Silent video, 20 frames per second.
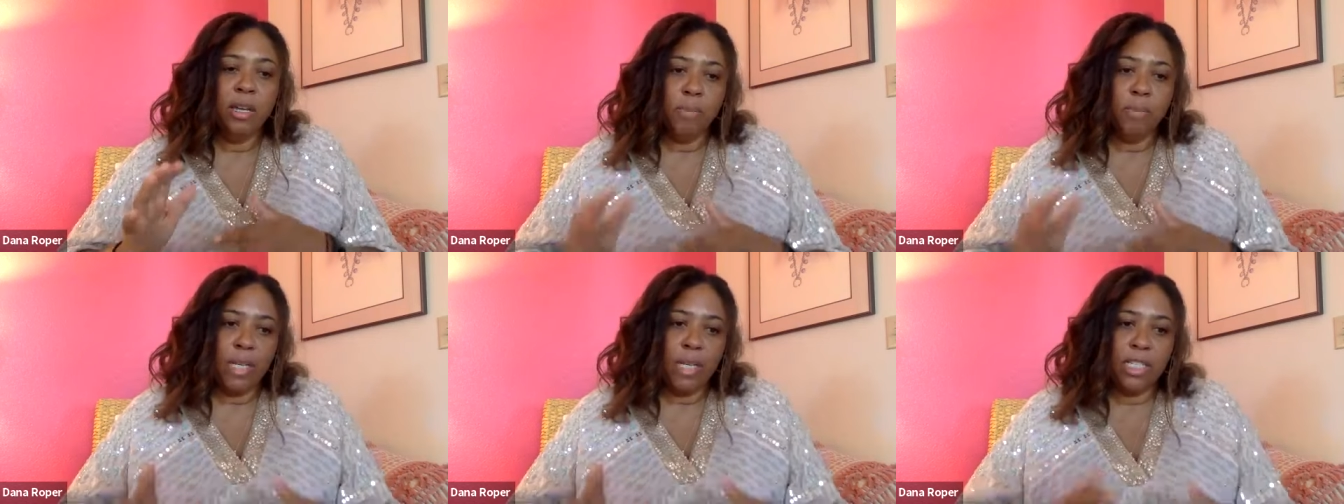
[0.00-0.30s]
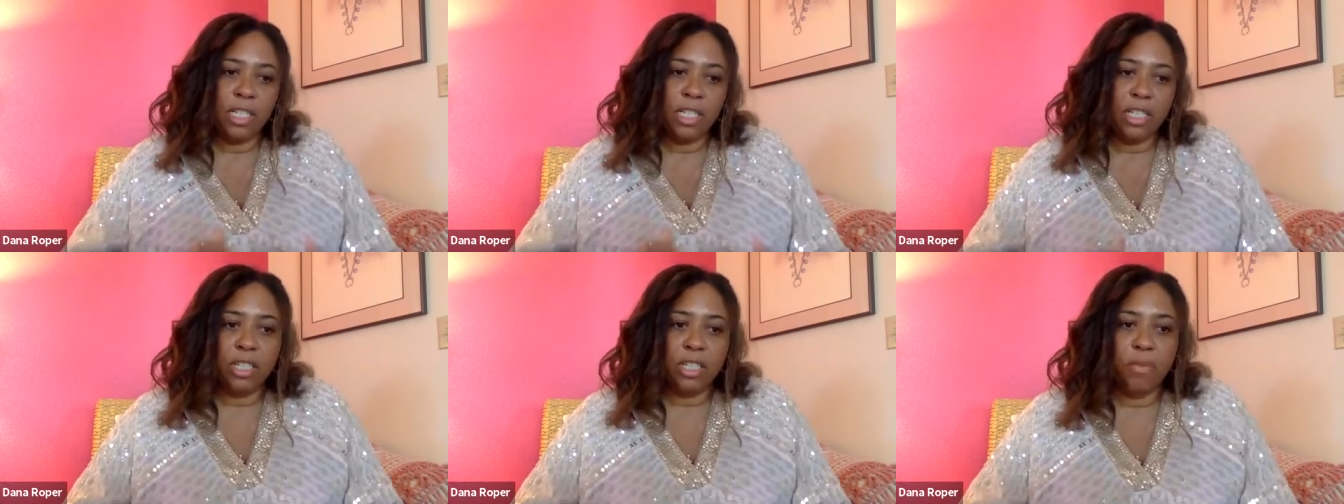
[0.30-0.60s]

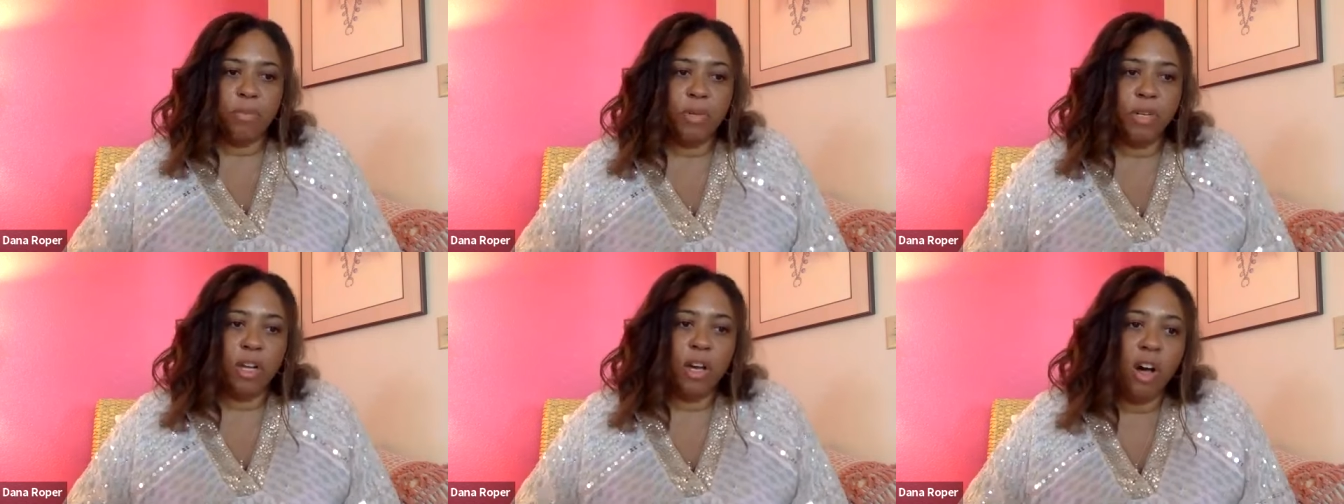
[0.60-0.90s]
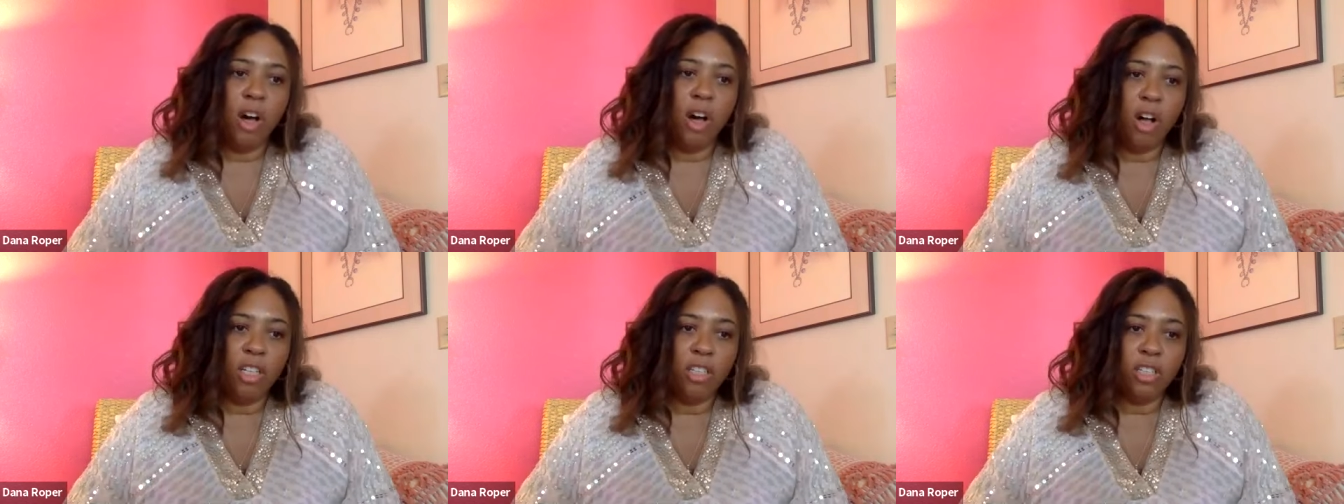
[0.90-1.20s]
basically put a
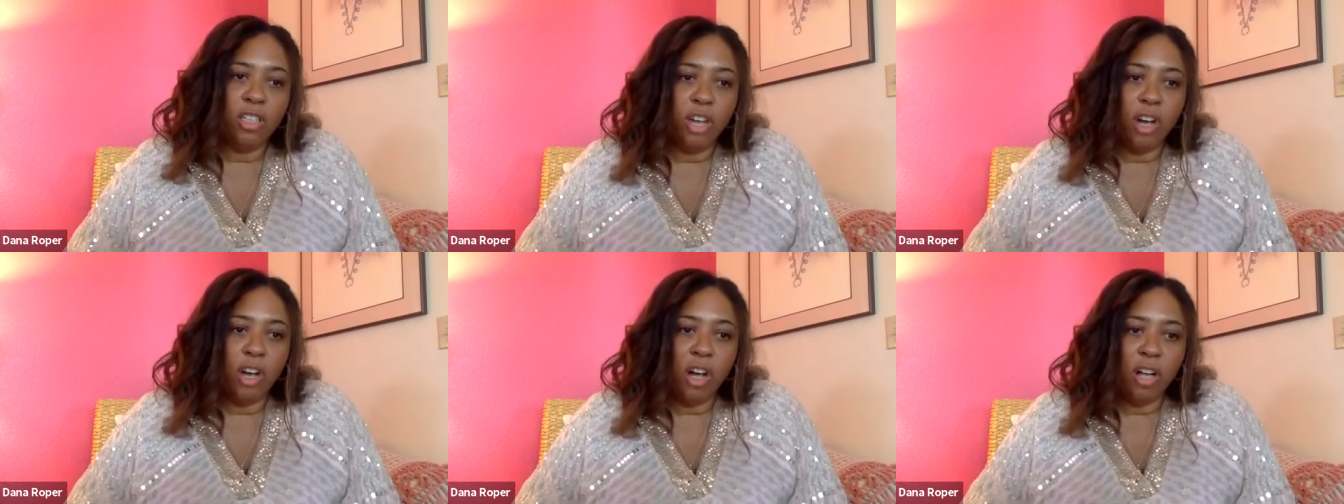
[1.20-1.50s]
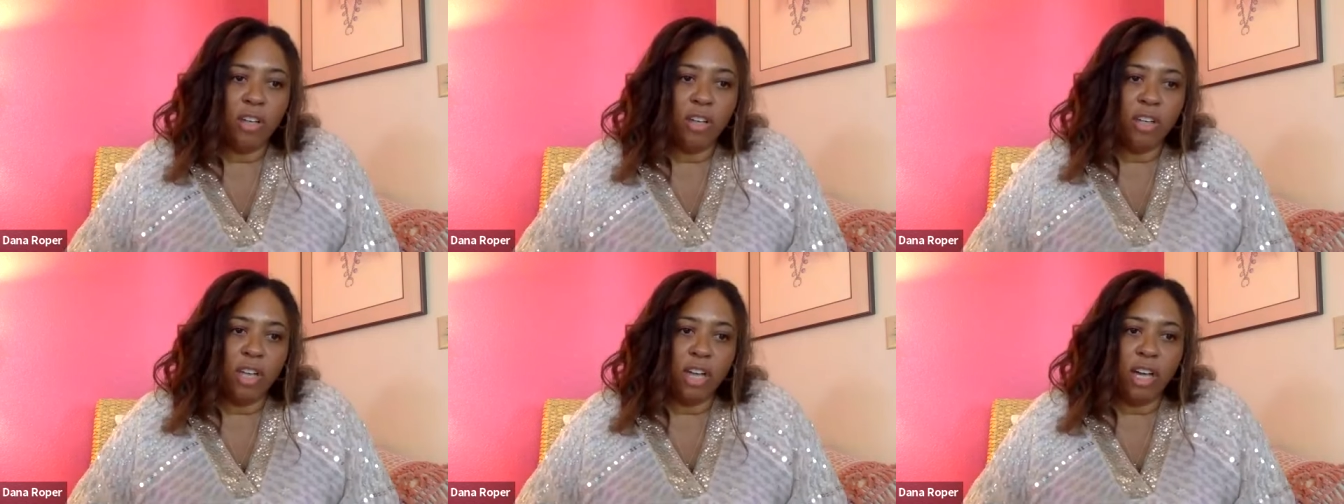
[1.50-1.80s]
halt to
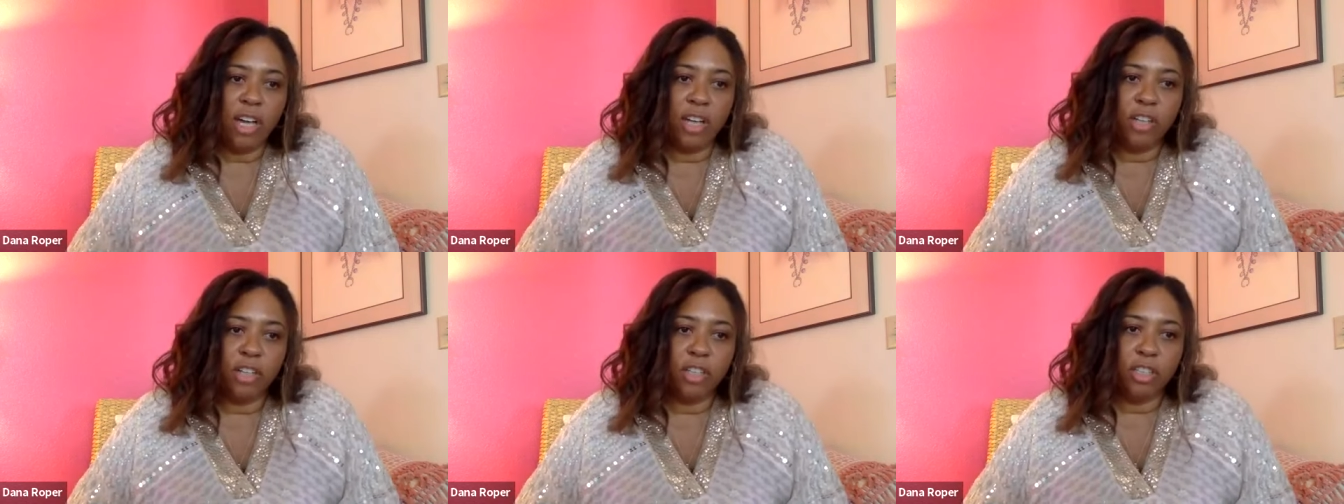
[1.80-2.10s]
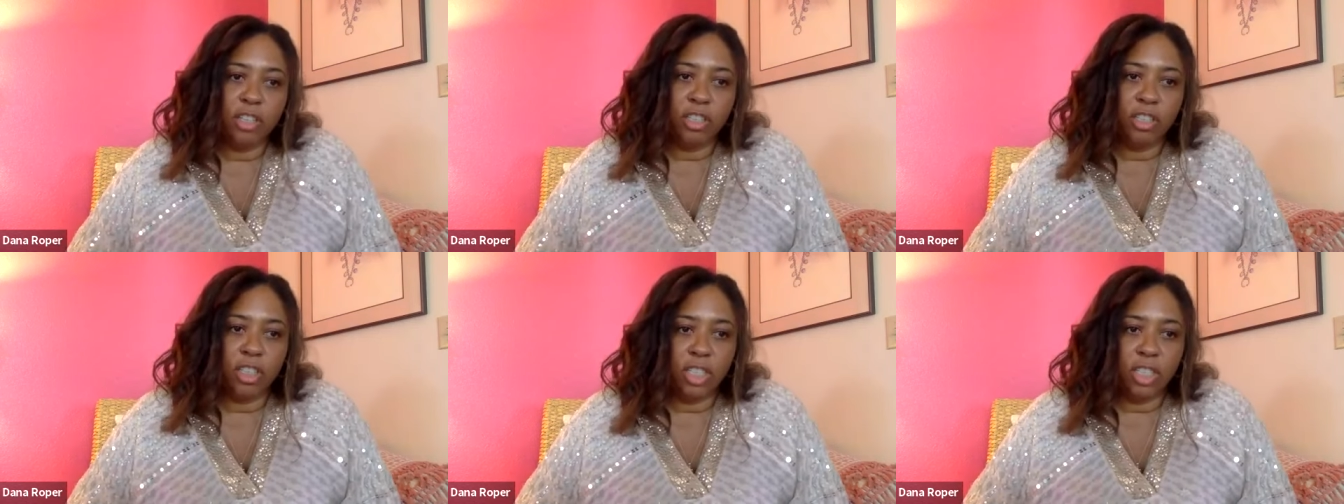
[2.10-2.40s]
all
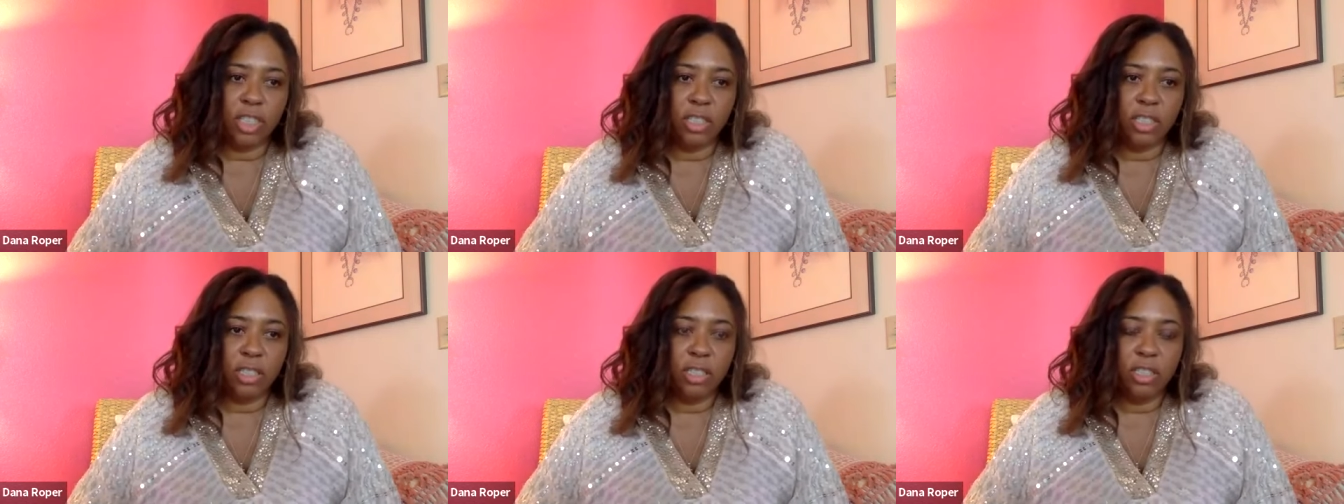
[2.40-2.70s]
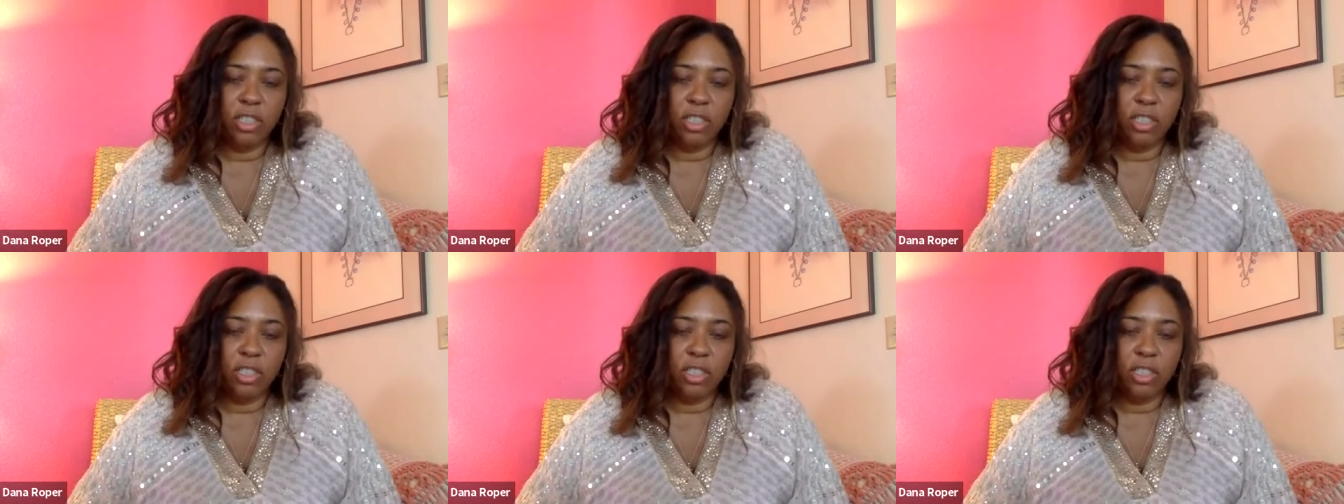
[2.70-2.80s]
non-urgent